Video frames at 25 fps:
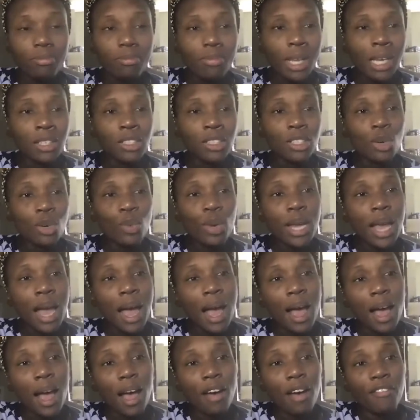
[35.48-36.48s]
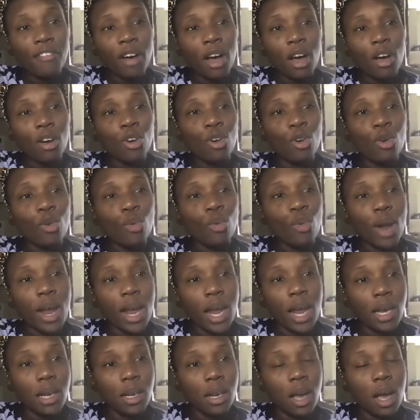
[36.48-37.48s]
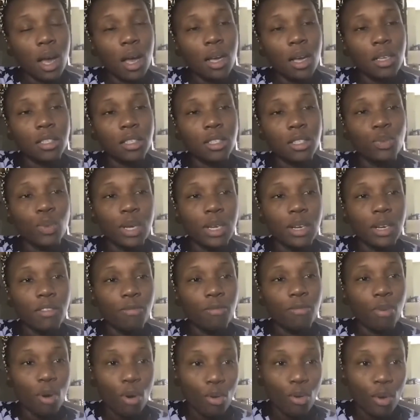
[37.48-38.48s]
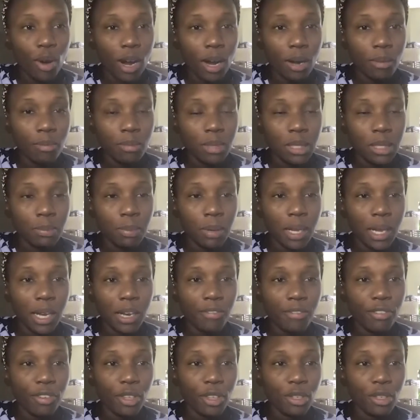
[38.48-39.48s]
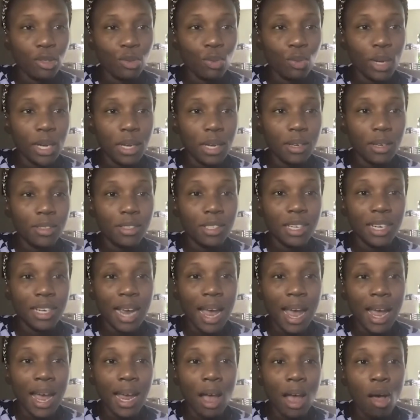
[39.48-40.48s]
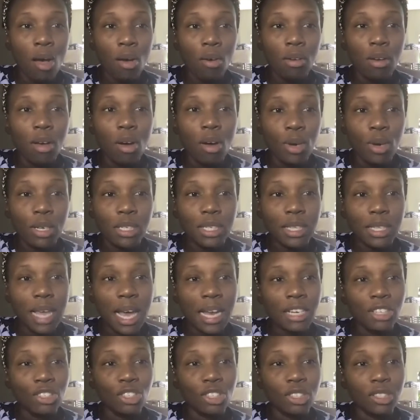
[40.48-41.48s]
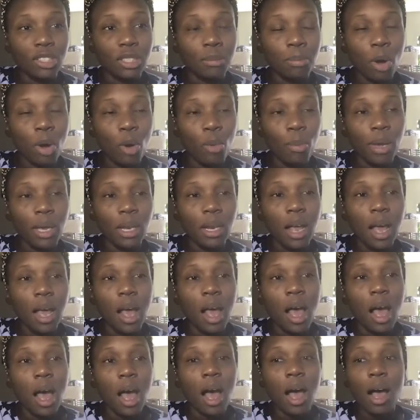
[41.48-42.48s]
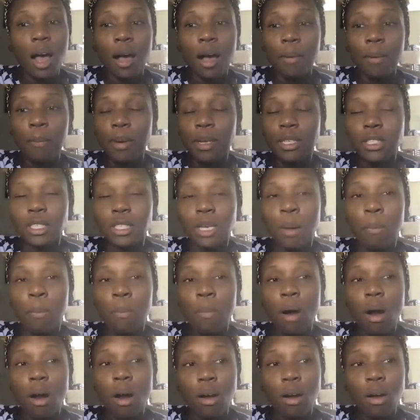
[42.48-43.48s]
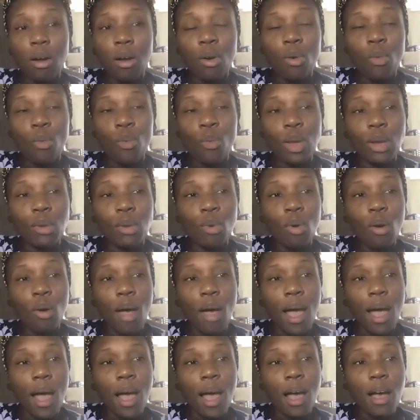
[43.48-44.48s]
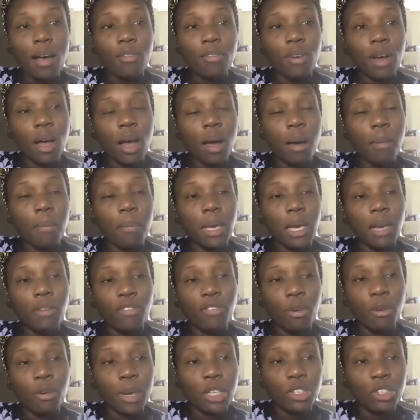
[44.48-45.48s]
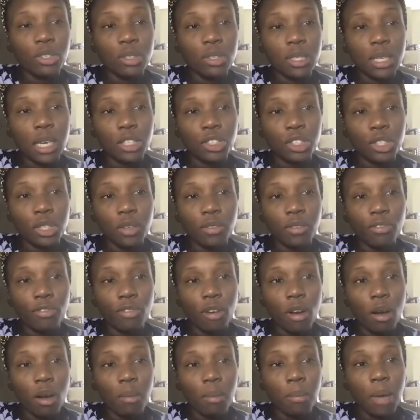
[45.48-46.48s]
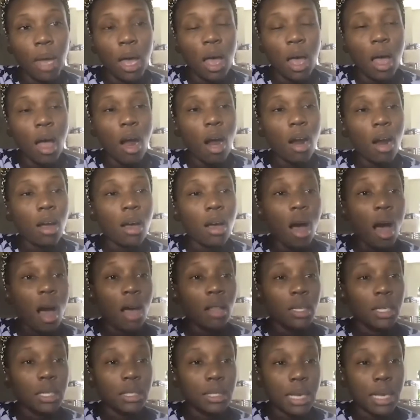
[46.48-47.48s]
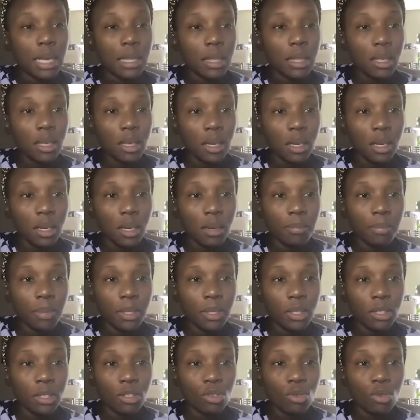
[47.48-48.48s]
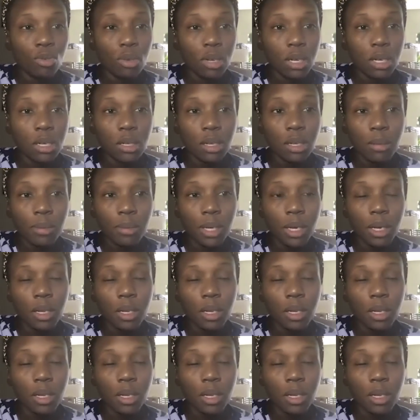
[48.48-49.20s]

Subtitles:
So we have a great suite of programs planned for this week. Today, I'll go into that in just a moment. But tomorrow, we will have an information session from our colleagues at the business school at Columbia